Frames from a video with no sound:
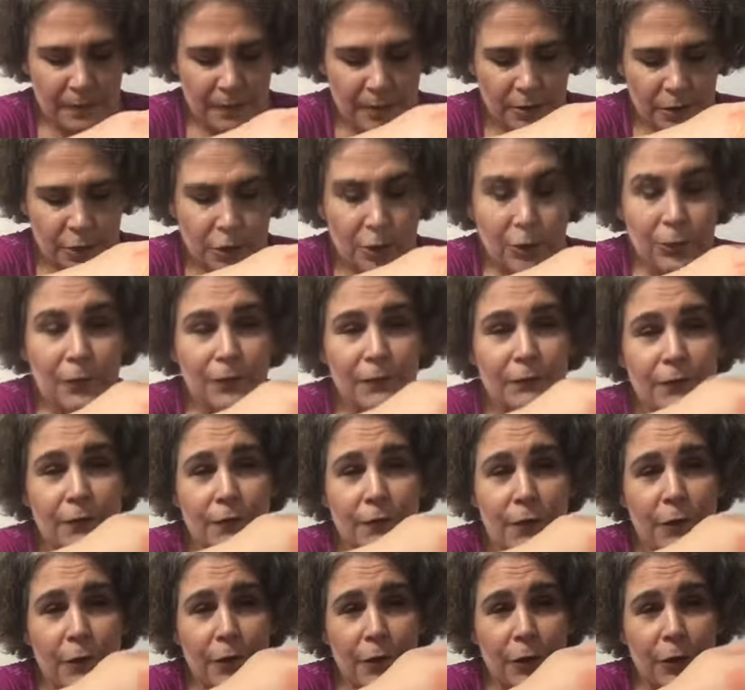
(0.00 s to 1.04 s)
you know,
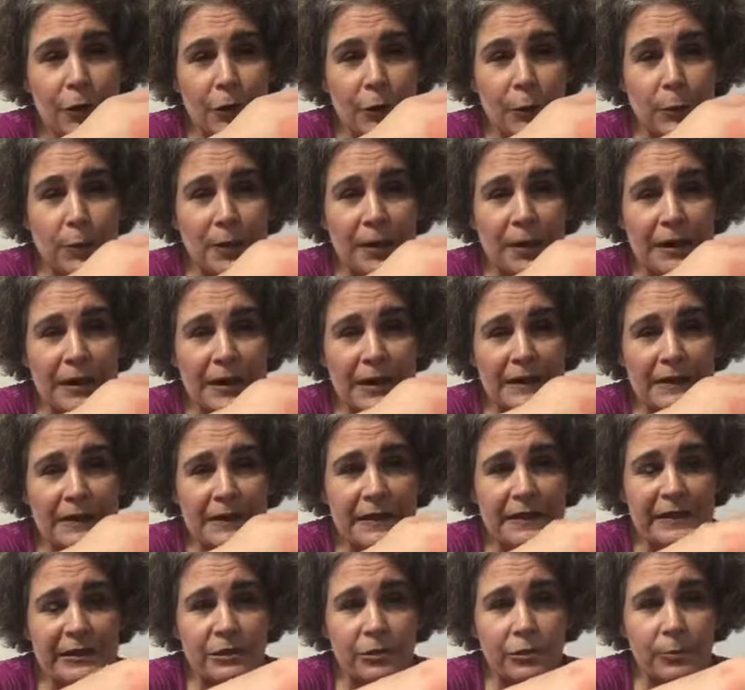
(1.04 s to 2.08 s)
for a week, I
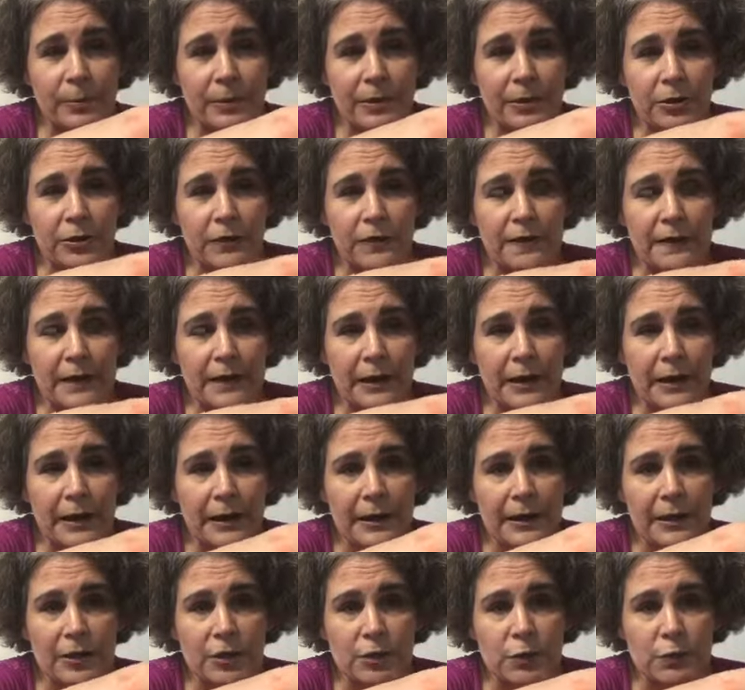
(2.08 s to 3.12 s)
think it'll be good that
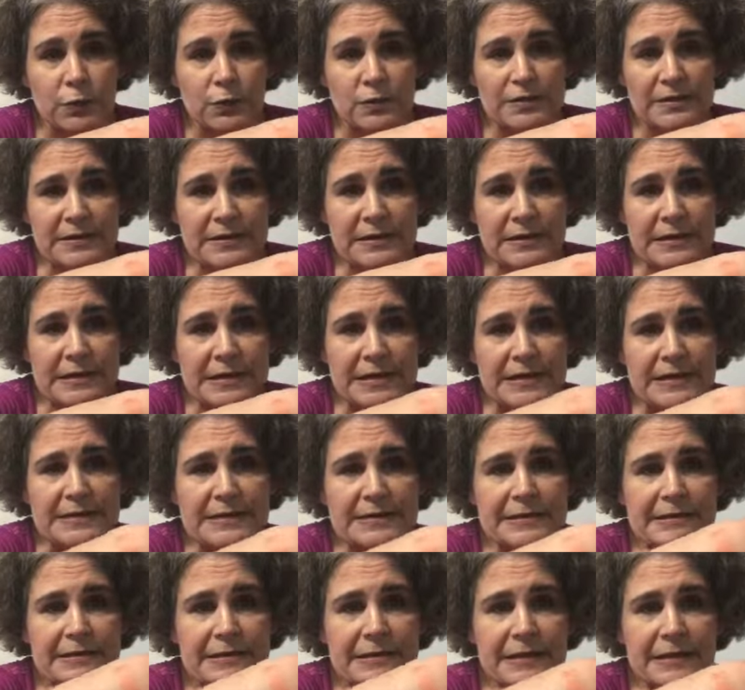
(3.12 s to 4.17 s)
I use
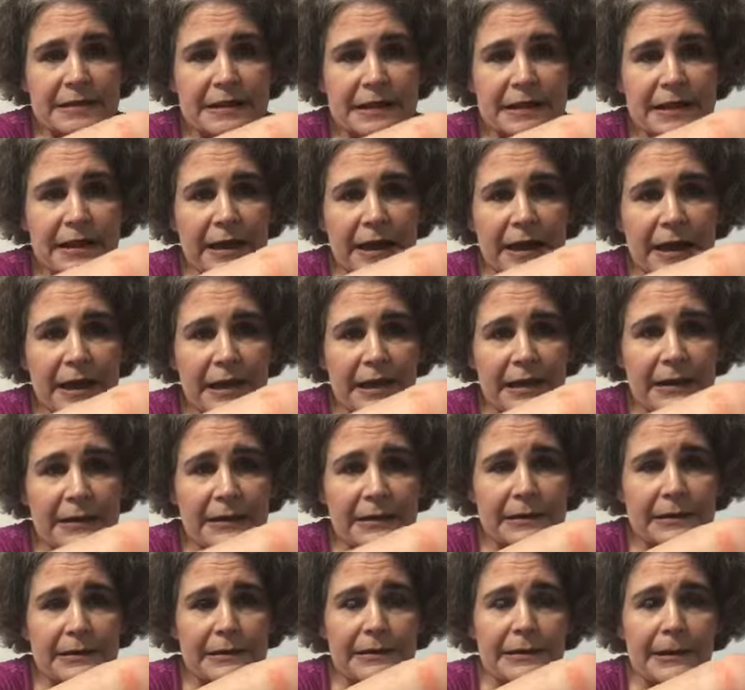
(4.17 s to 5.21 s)
this
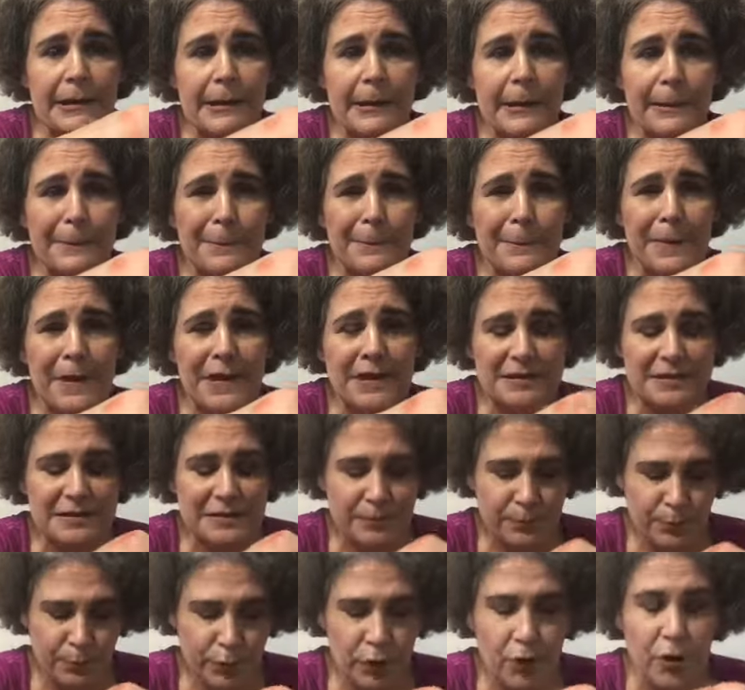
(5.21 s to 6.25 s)
and make
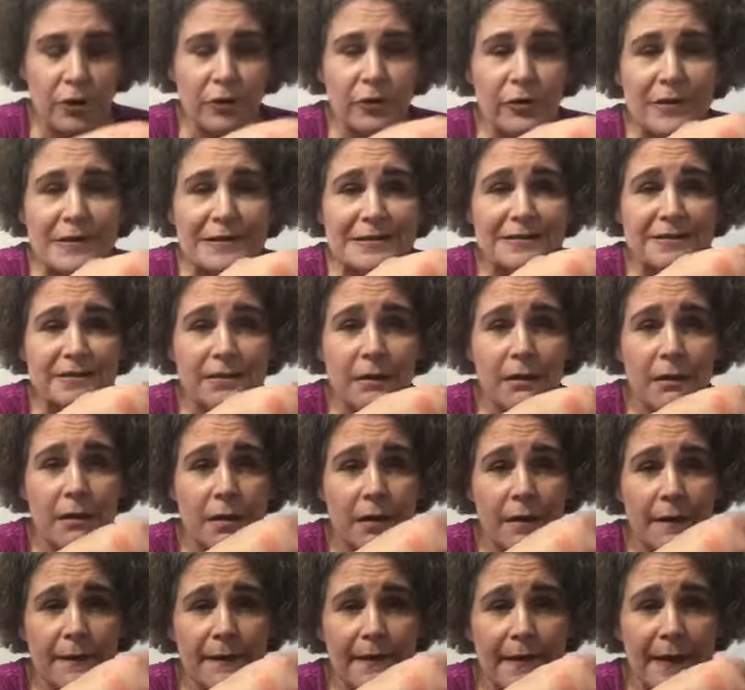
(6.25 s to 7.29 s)
some progress on